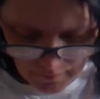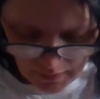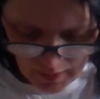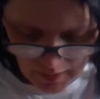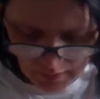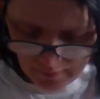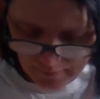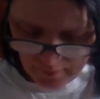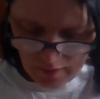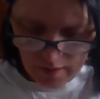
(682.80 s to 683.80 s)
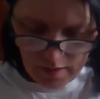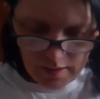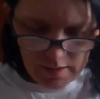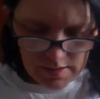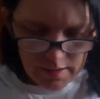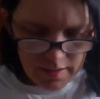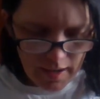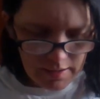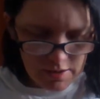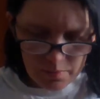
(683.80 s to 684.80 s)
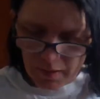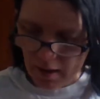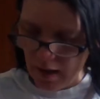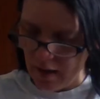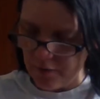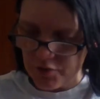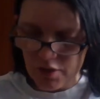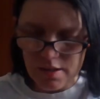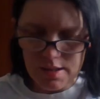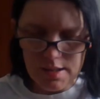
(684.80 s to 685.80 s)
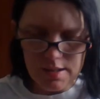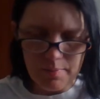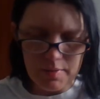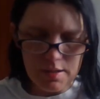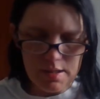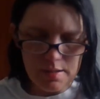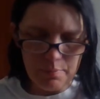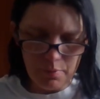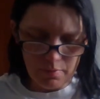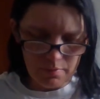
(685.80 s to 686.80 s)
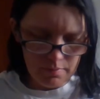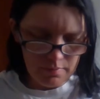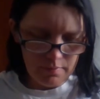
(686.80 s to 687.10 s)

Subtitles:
Okay. So next we have just something simple.